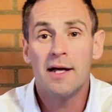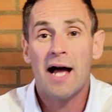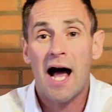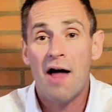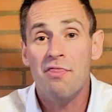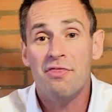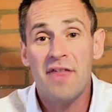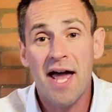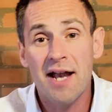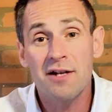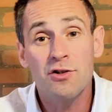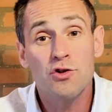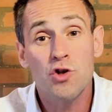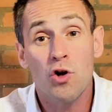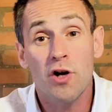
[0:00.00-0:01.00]
And then
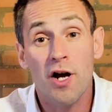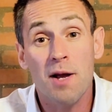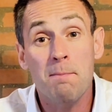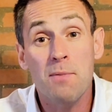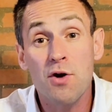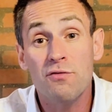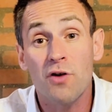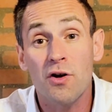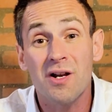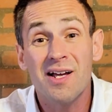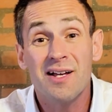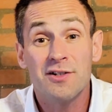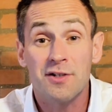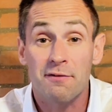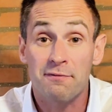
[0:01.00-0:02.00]
you're going to move on
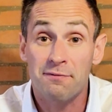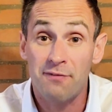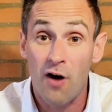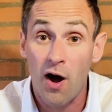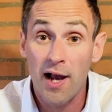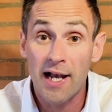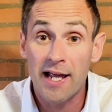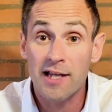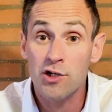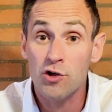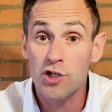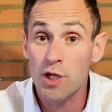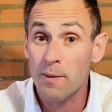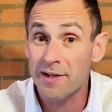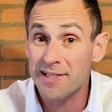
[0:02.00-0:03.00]
to filing your
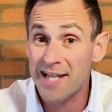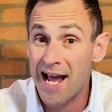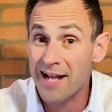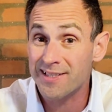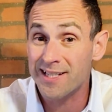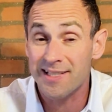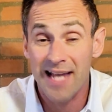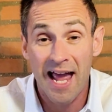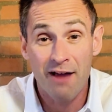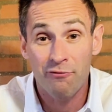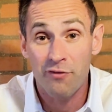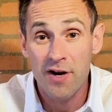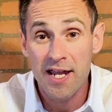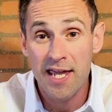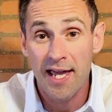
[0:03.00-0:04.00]
US taxes.
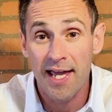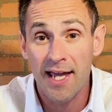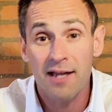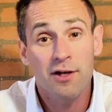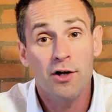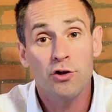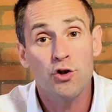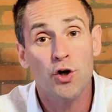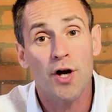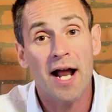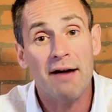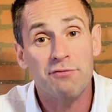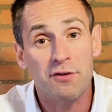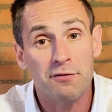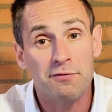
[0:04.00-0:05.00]
Every year, you're going to
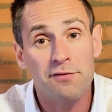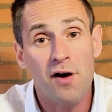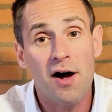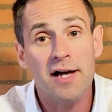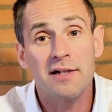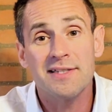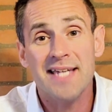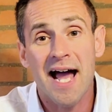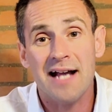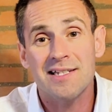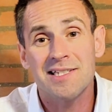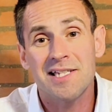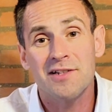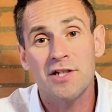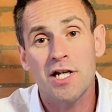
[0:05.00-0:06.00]
have to file
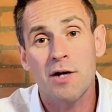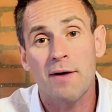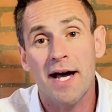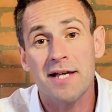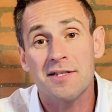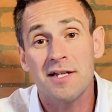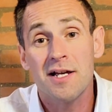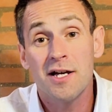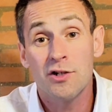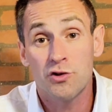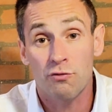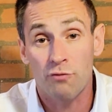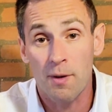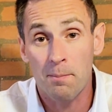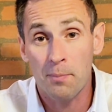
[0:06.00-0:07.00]
taxes in the US to
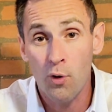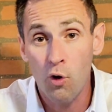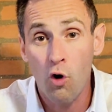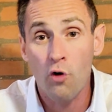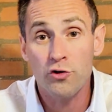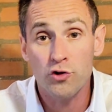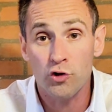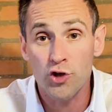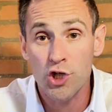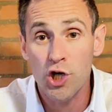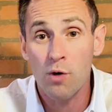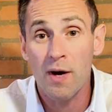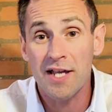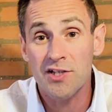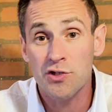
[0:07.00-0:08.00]
report your
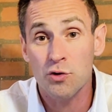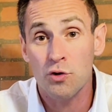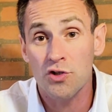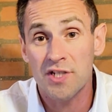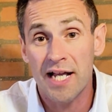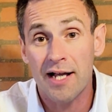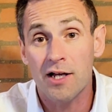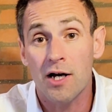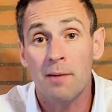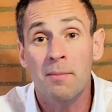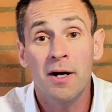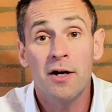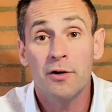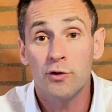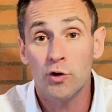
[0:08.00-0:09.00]
US sourced income,
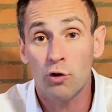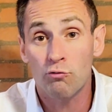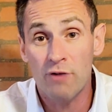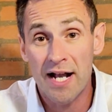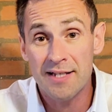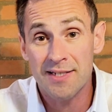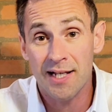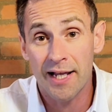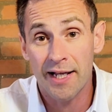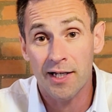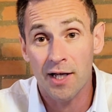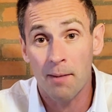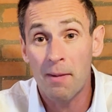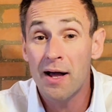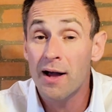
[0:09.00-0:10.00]
your rental
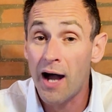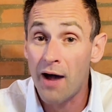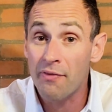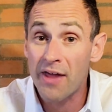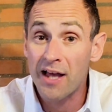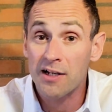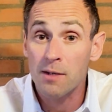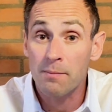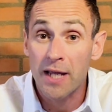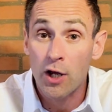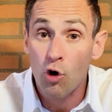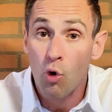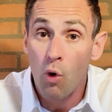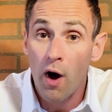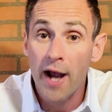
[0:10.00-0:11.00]
income. And that can be
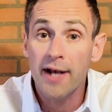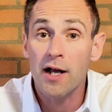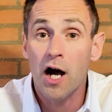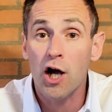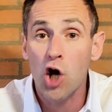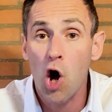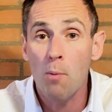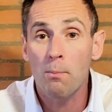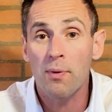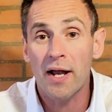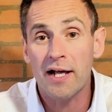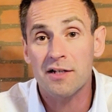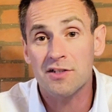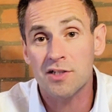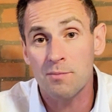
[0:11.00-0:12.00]
quite a
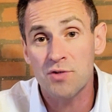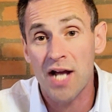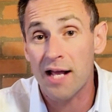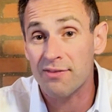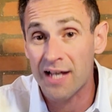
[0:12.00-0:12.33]
complex subject.